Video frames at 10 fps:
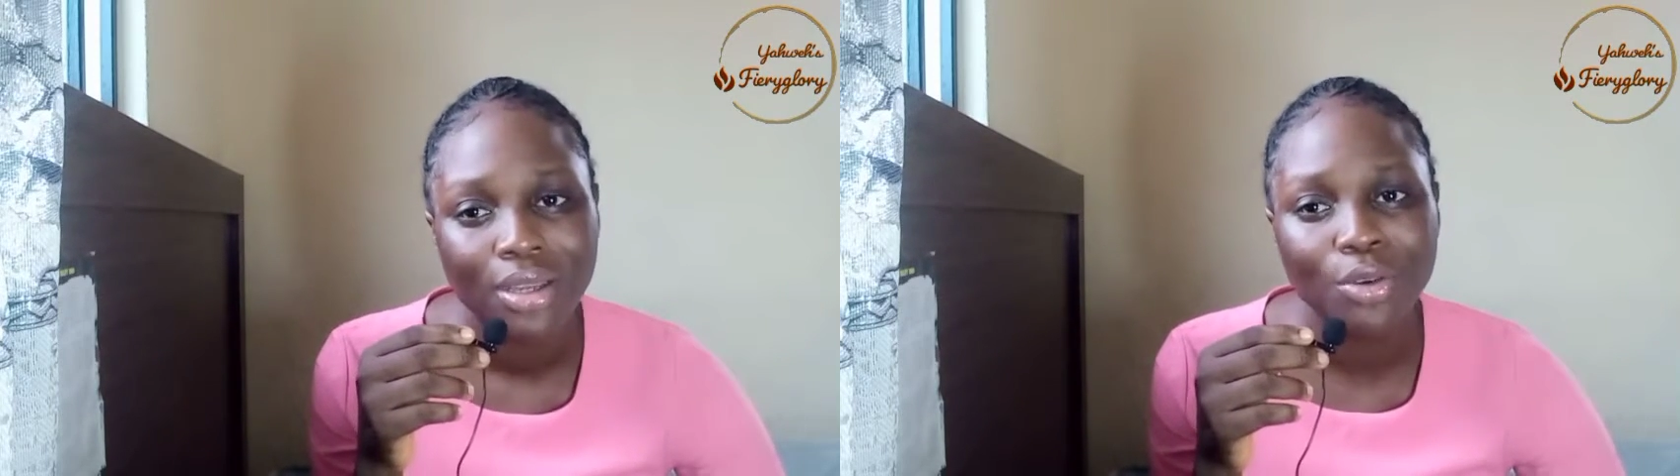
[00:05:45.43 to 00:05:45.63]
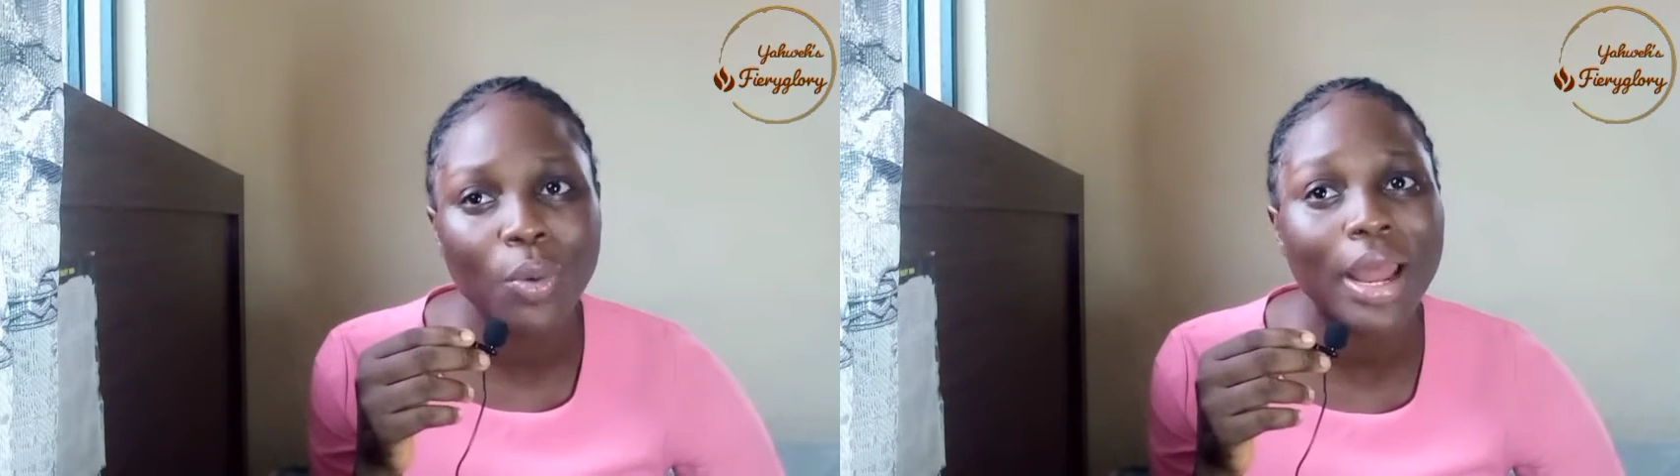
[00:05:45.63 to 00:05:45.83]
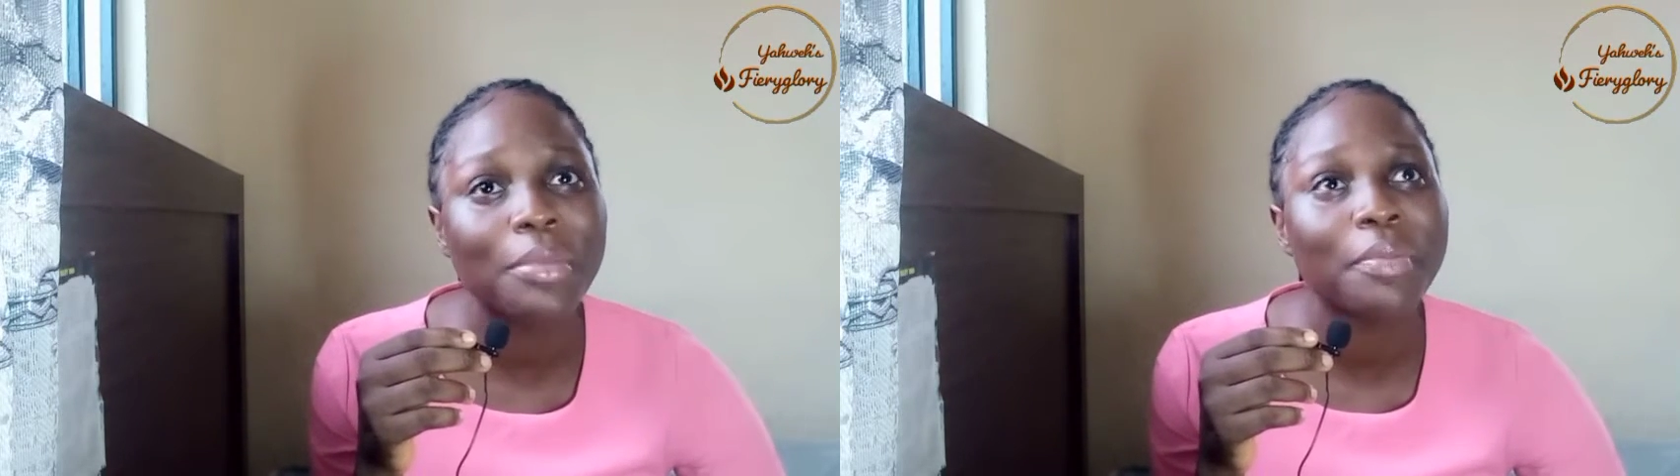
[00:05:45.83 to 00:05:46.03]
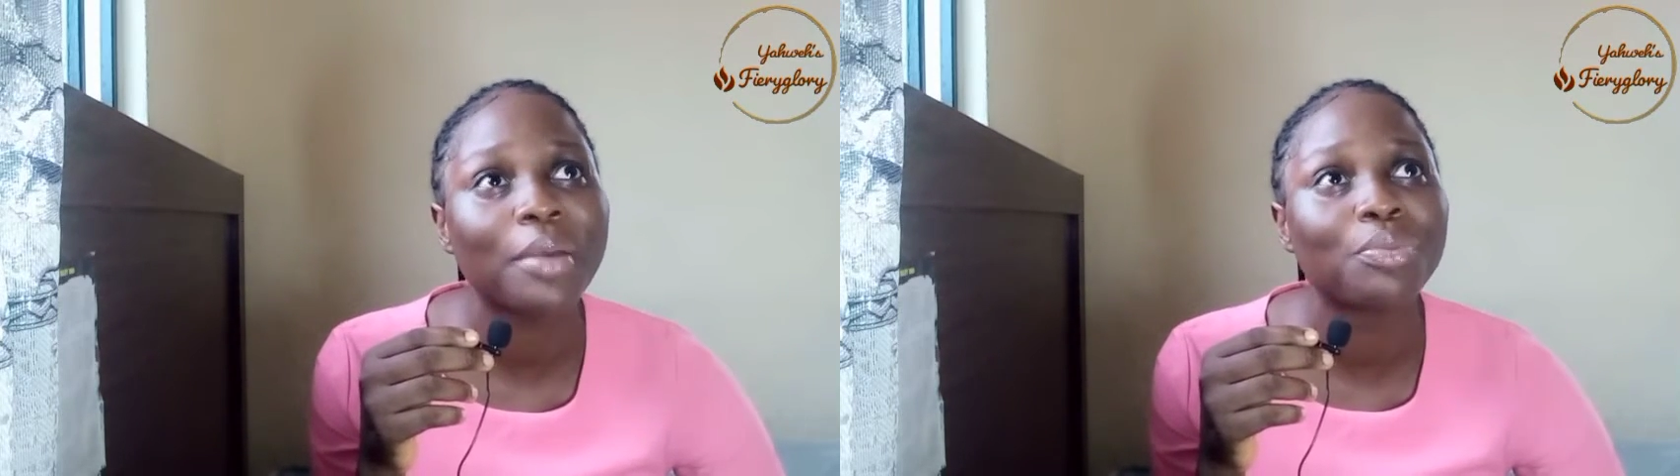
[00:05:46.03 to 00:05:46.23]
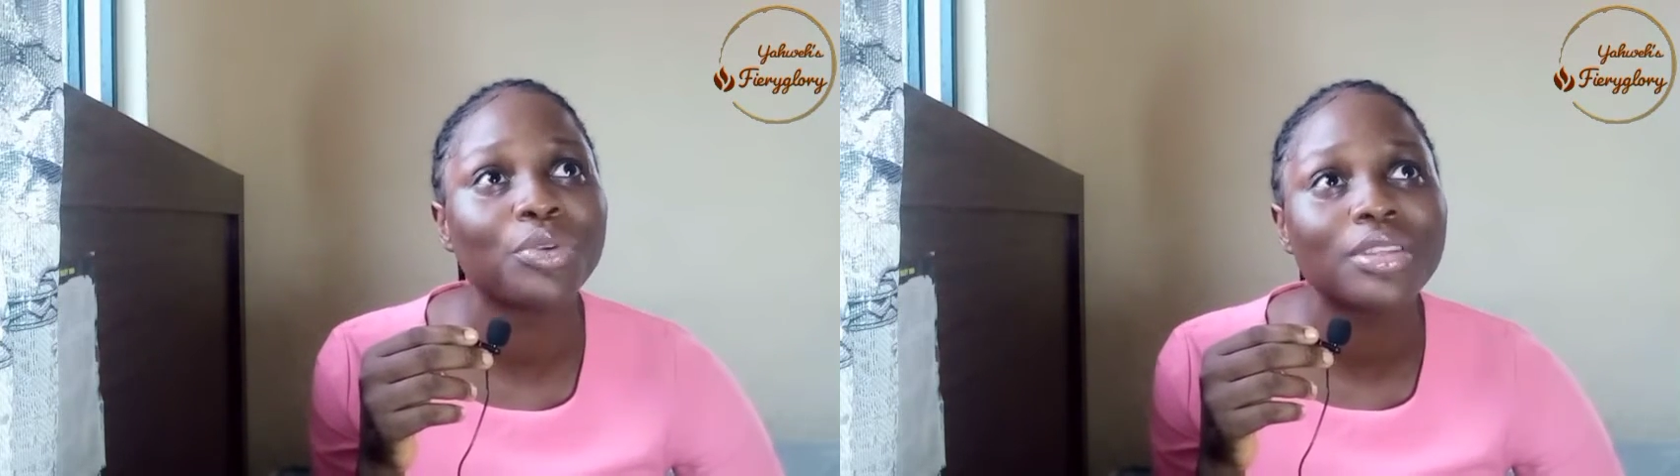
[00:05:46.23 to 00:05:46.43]
You know what I mean
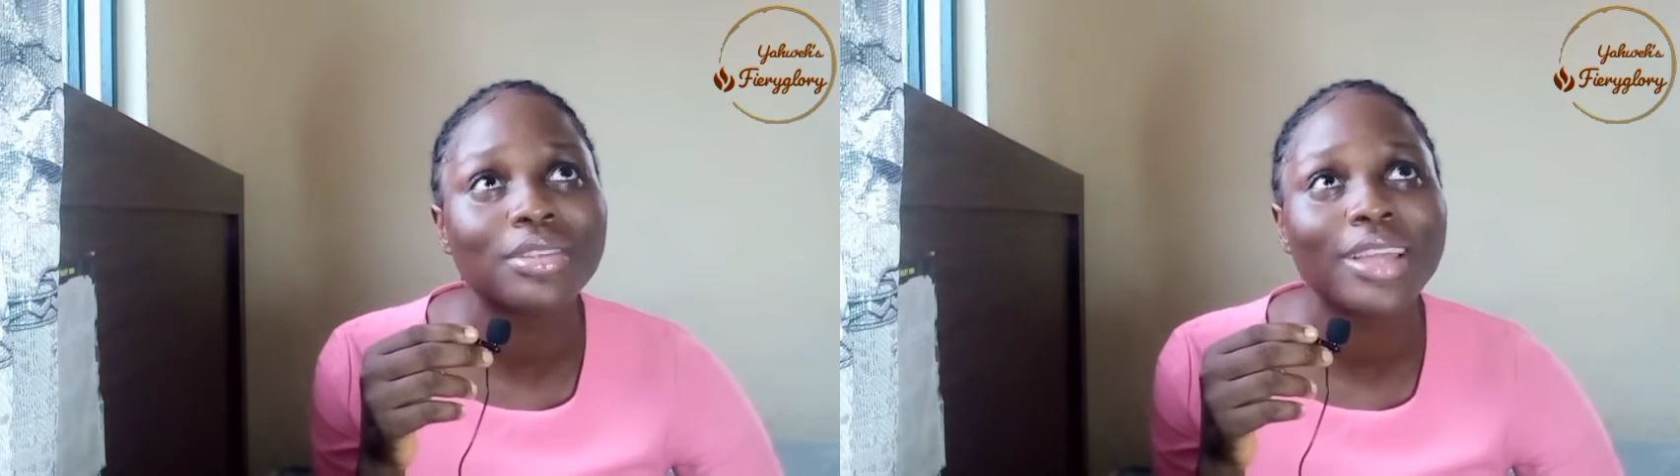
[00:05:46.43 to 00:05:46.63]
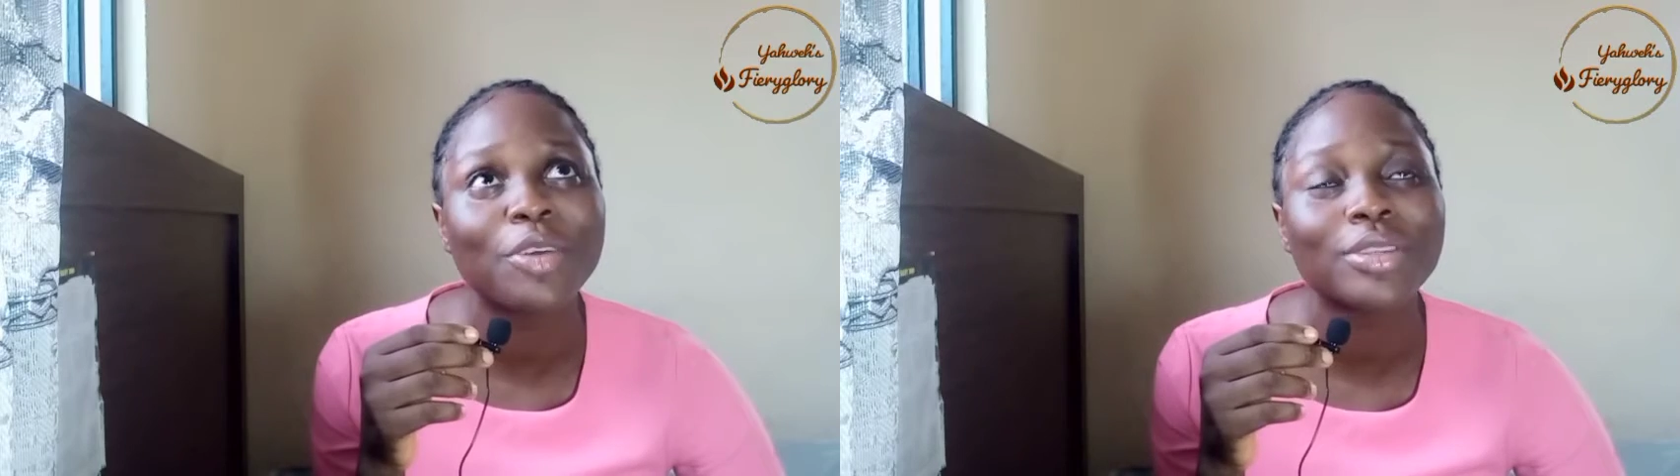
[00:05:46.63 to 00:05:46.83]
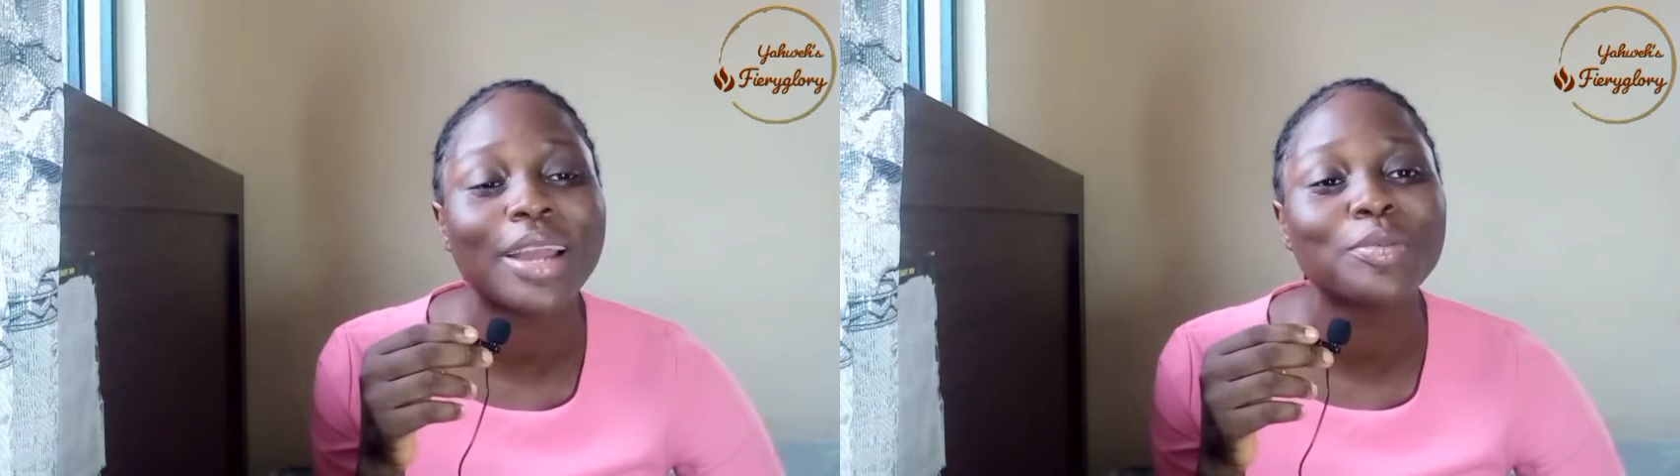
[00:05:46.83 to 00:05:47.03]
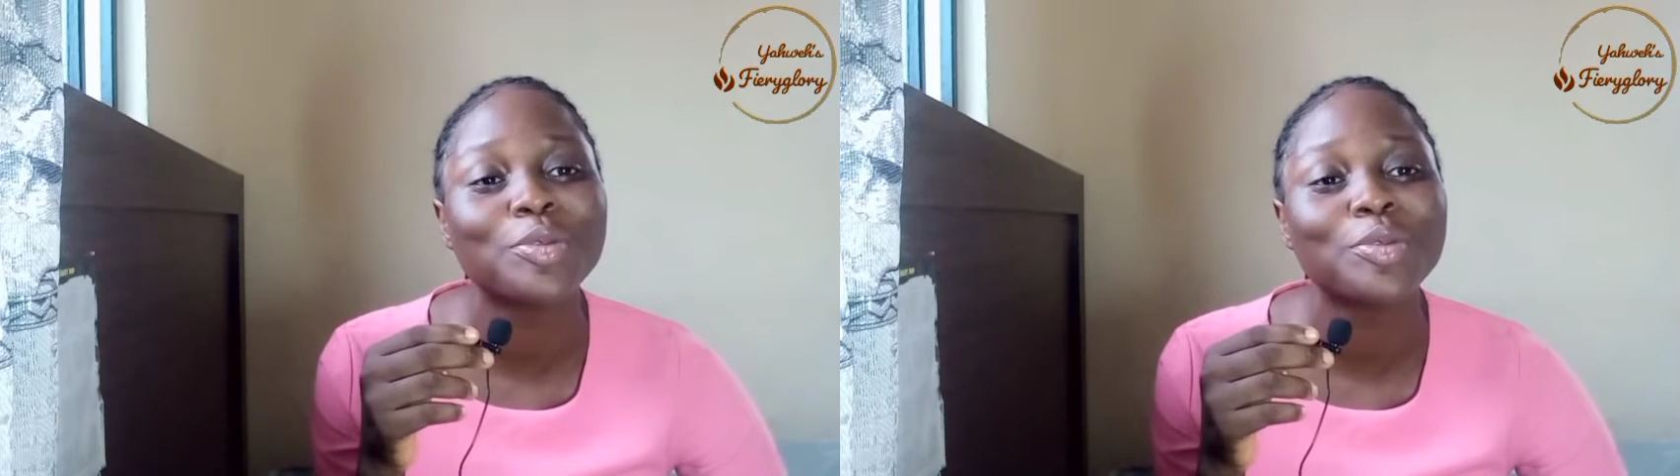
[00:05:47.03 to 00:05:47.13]
by breathe? Take your time